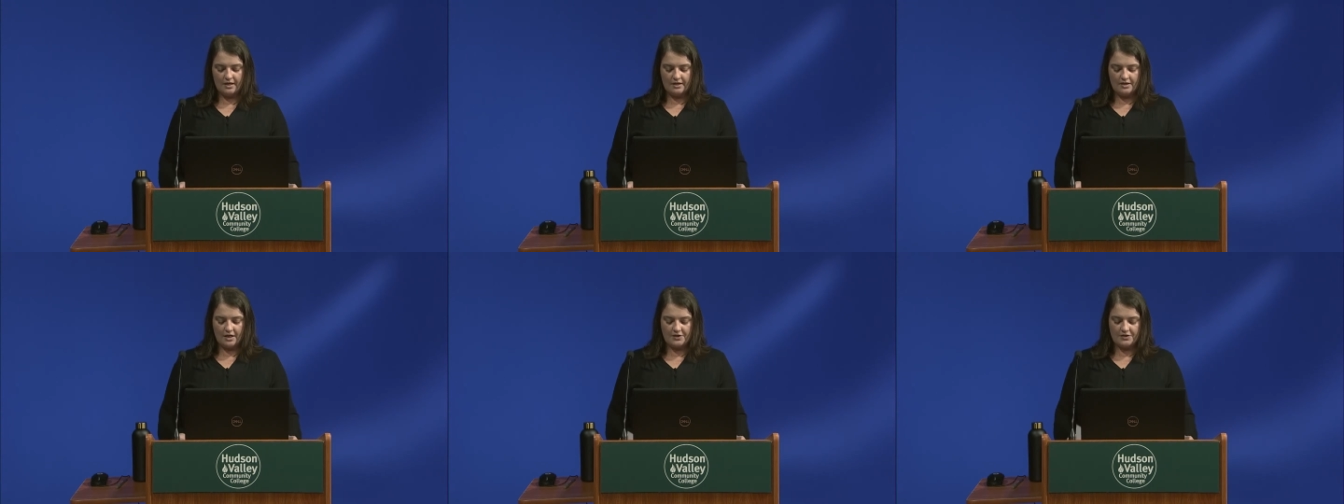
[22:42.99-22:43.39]

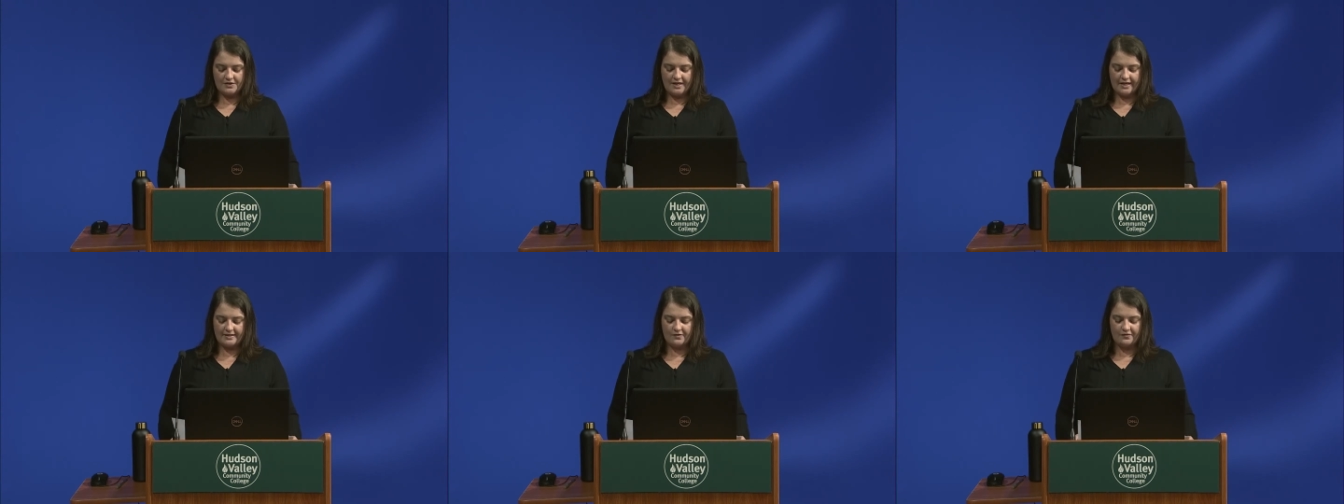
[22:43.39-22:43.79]
Dr.
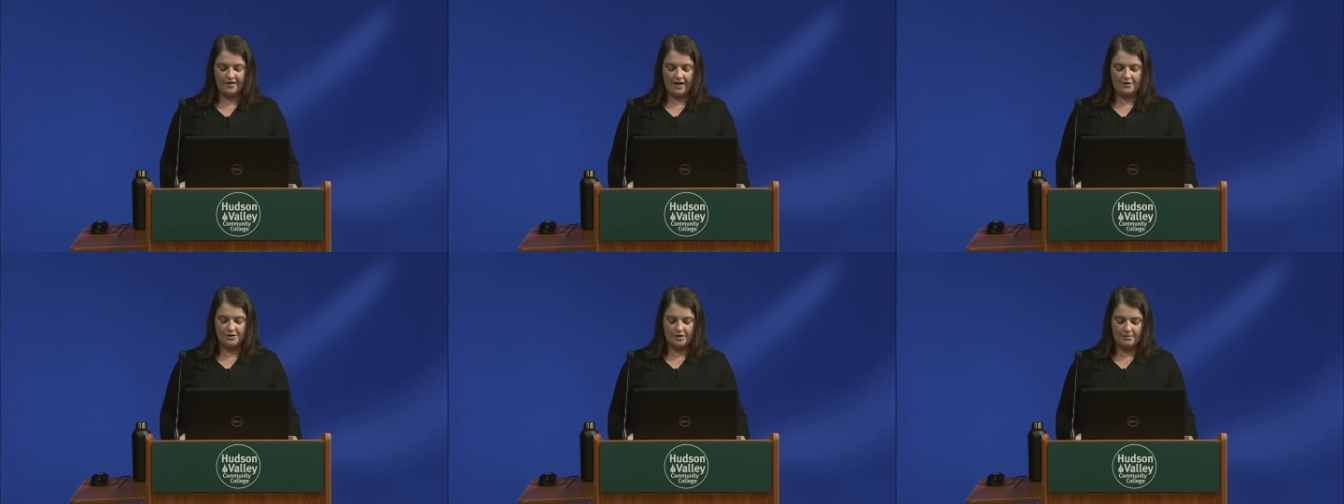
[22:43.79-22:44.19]
Saxton
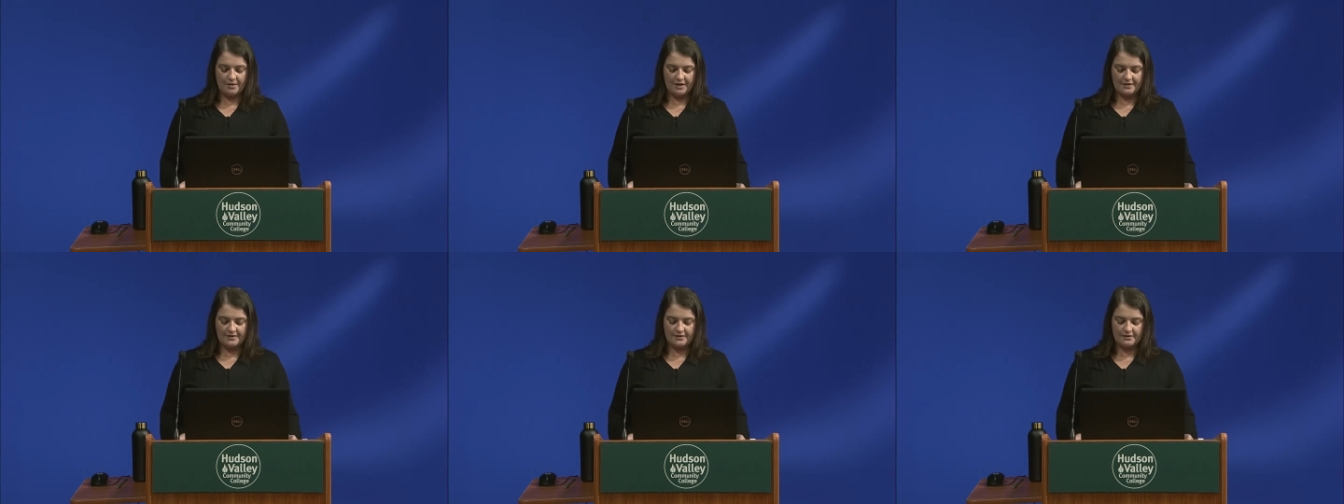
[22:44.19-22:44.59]
found
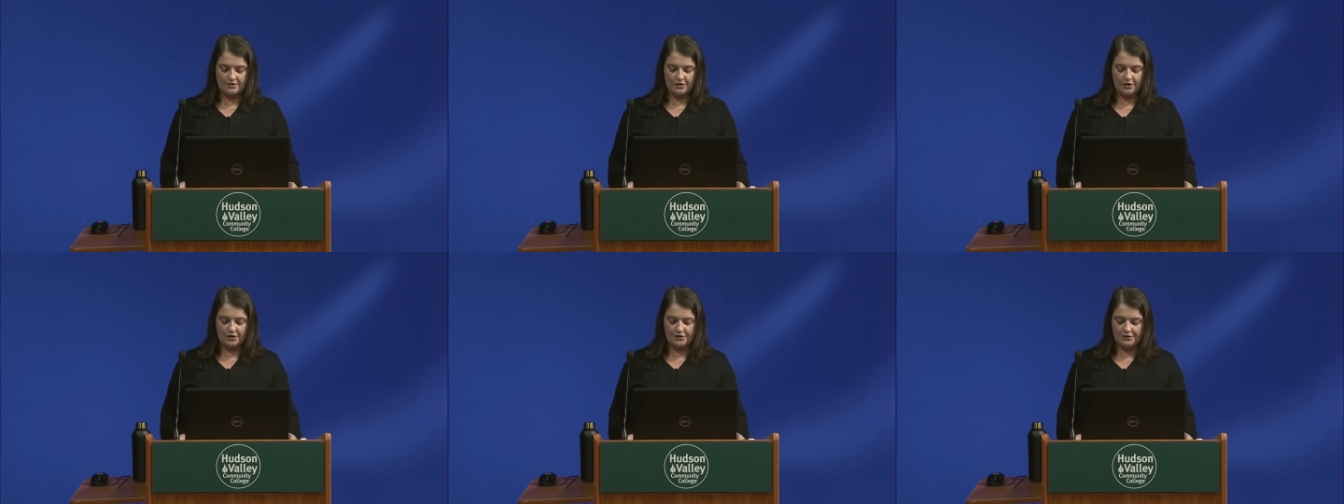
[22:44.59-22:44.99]
amongst
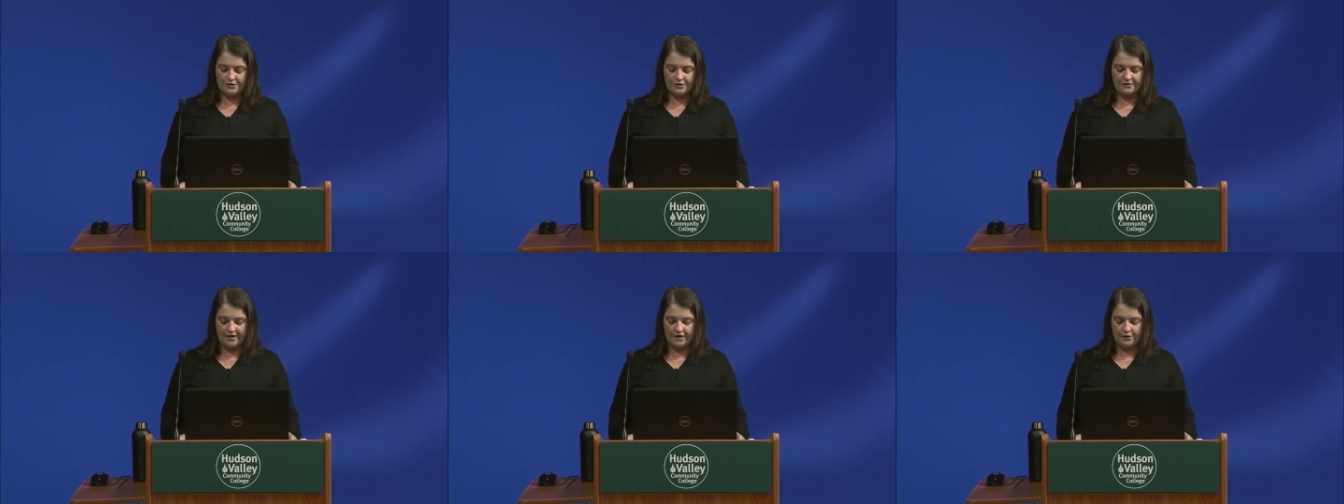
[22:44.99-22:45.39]
her
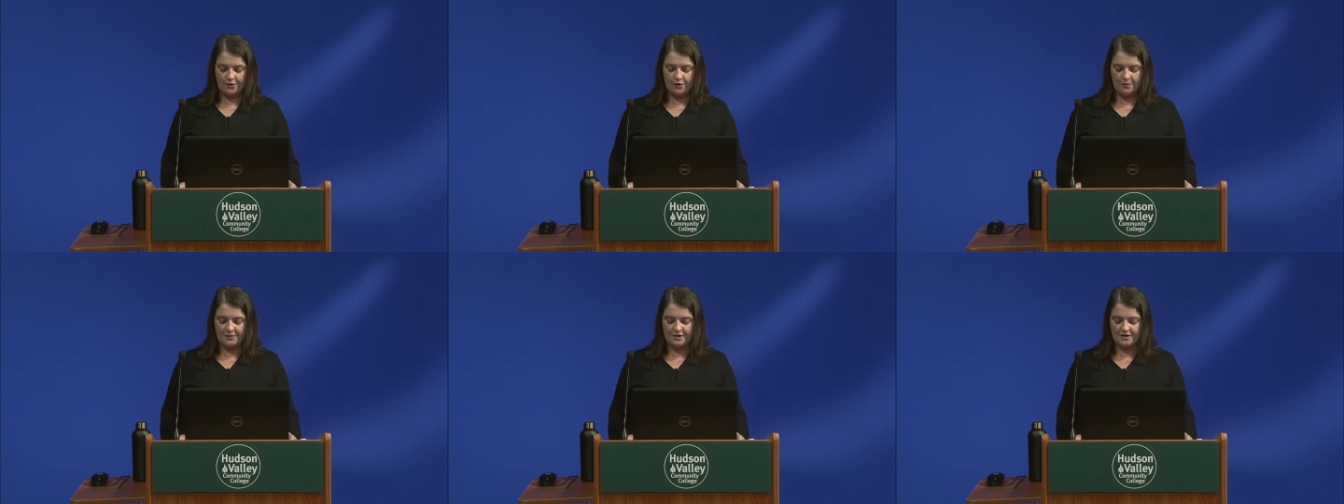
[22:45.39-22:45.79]
surveyed
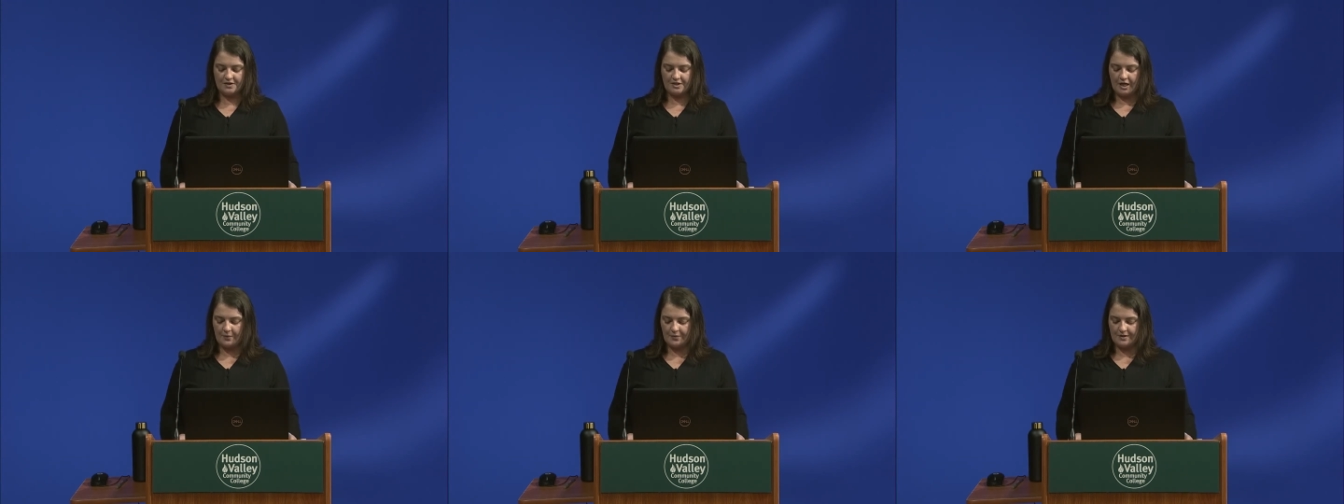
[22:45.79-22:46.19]
group that the
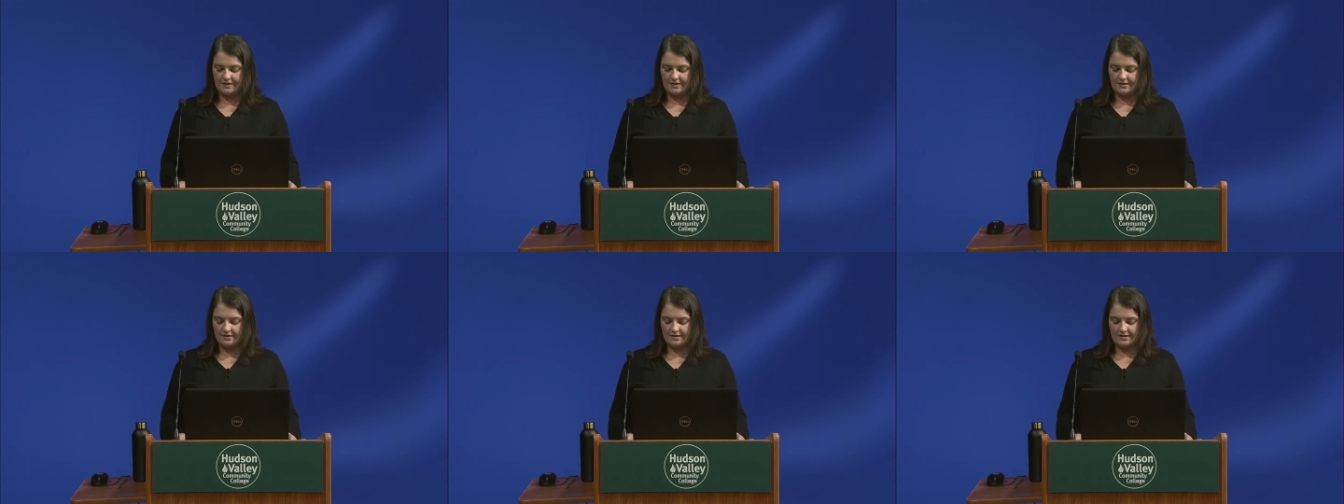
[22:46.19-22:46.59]
top
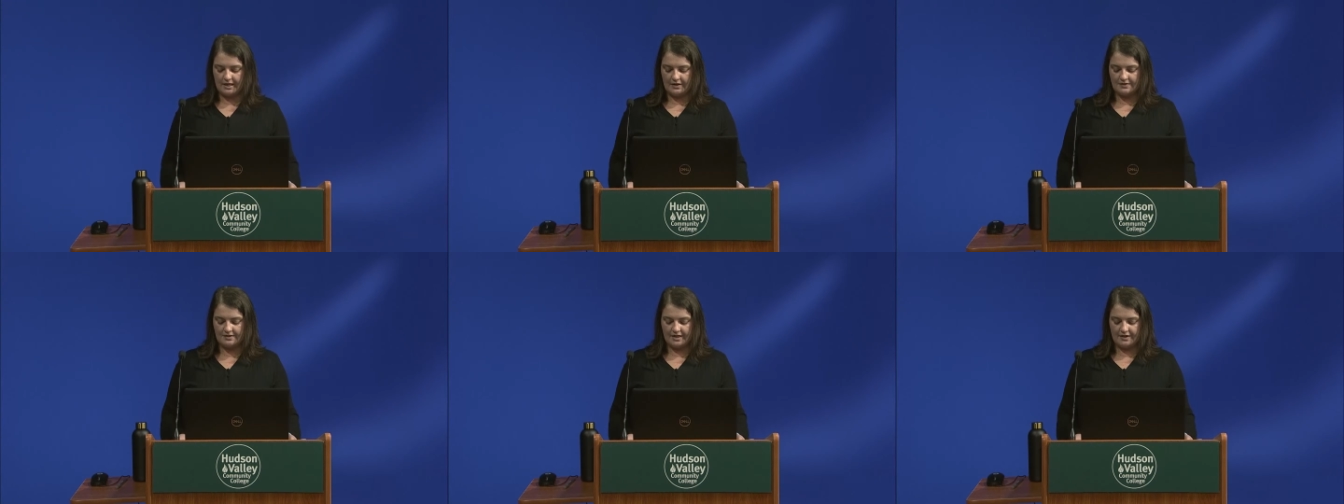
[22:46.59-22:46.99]
reasons to
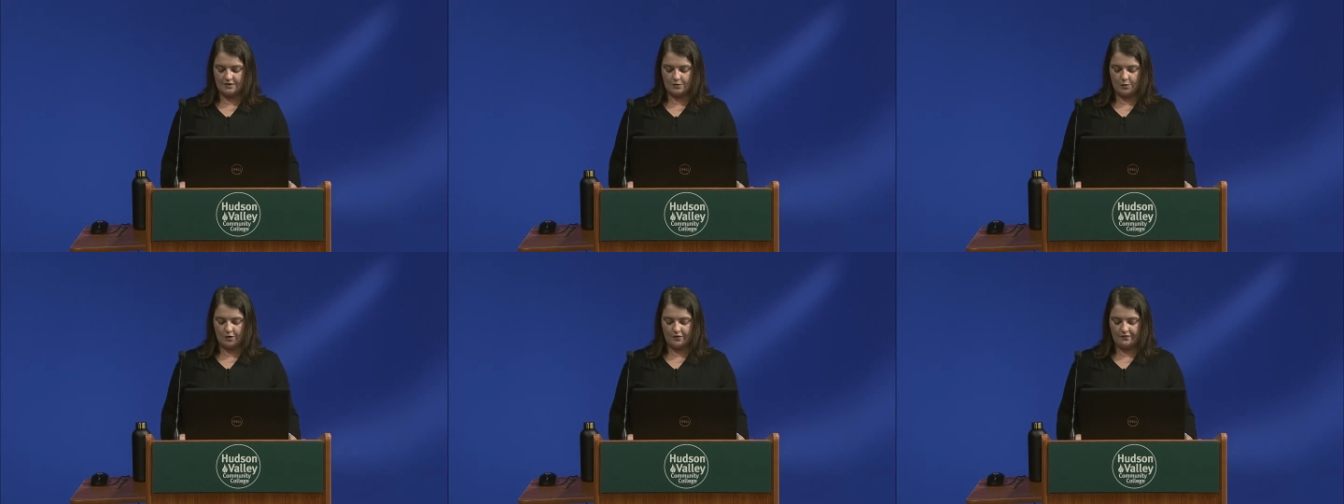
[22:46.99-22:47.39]
downsize
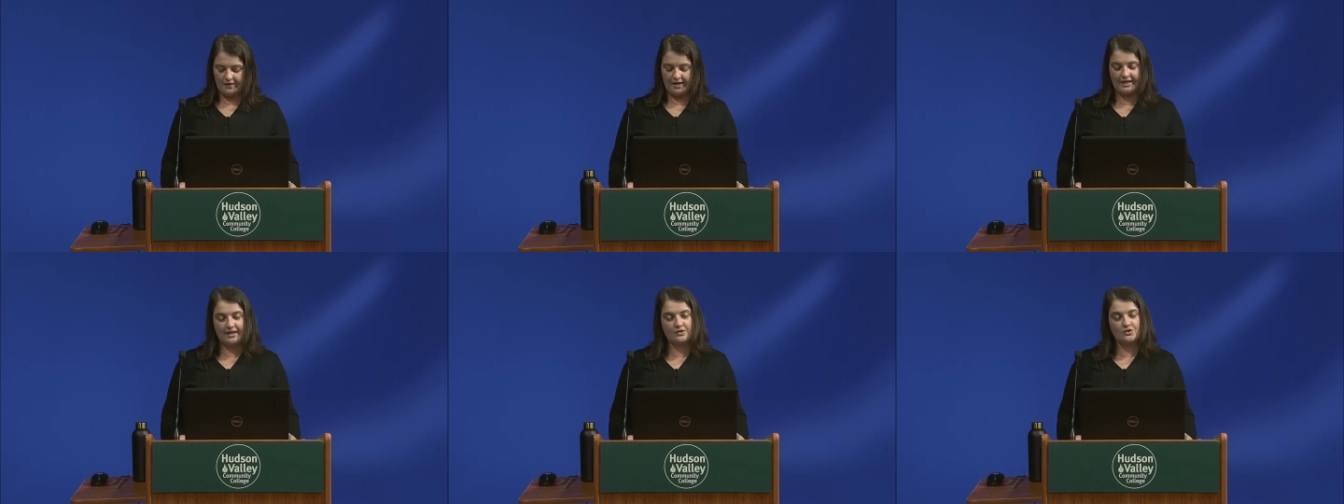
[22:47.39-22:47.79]
were
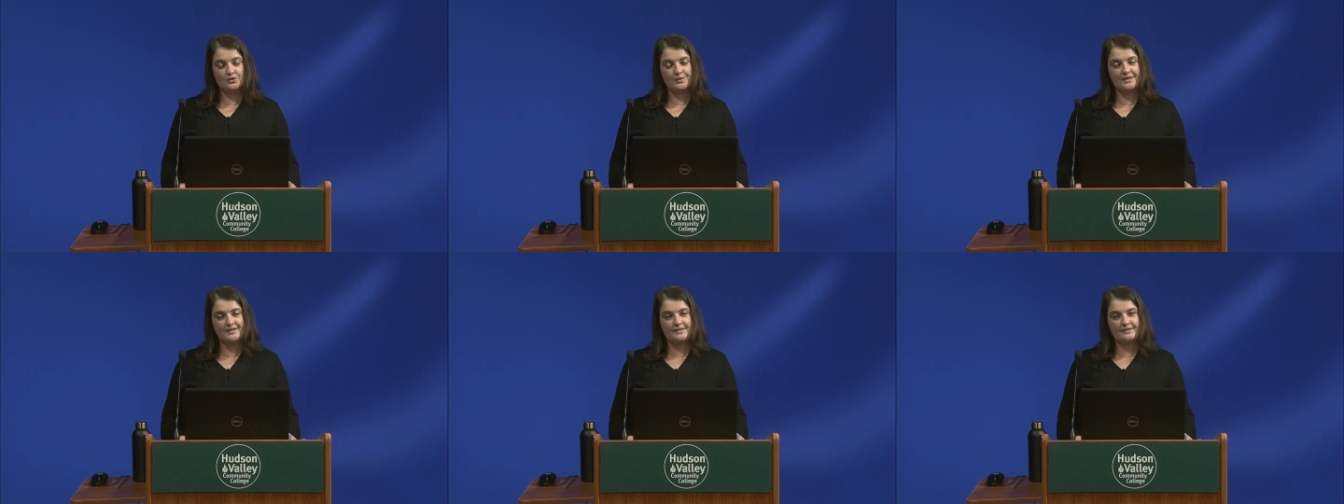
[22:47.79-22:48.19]
financial
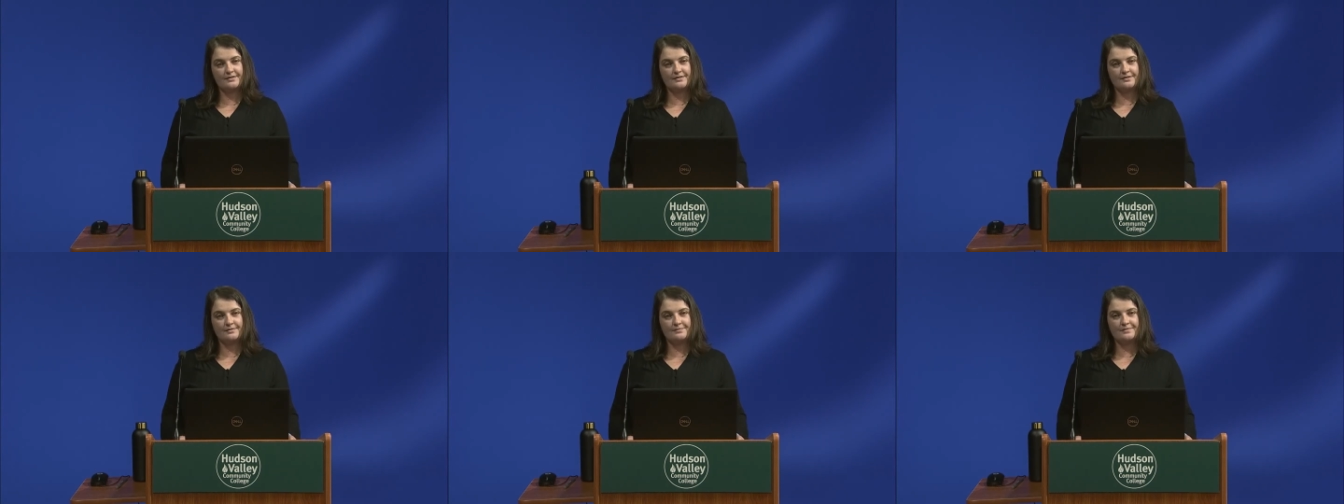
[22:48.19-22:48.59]

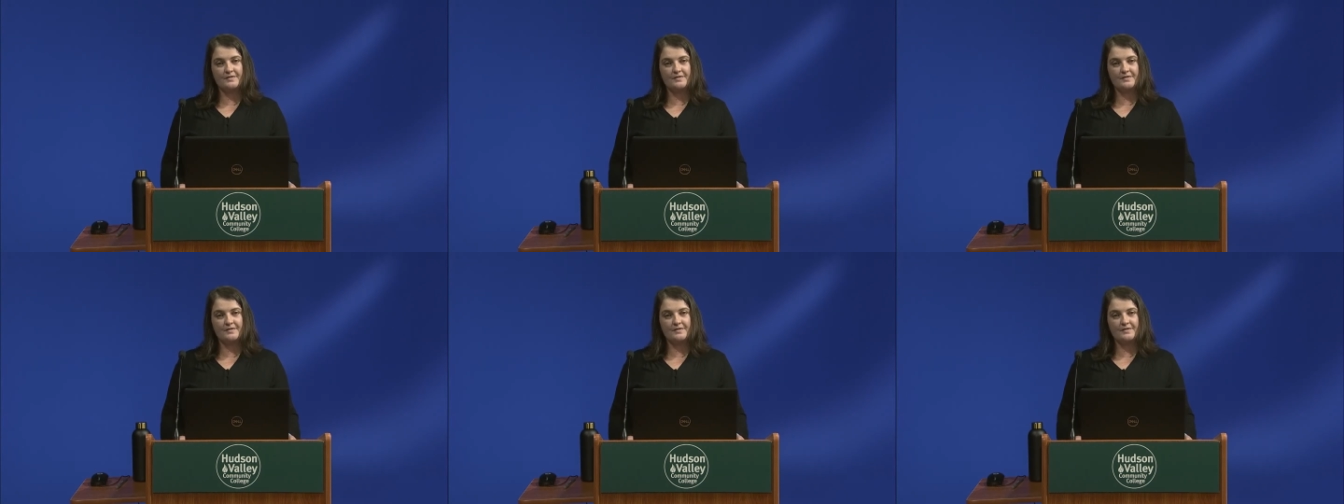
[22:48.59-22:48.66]
reasons,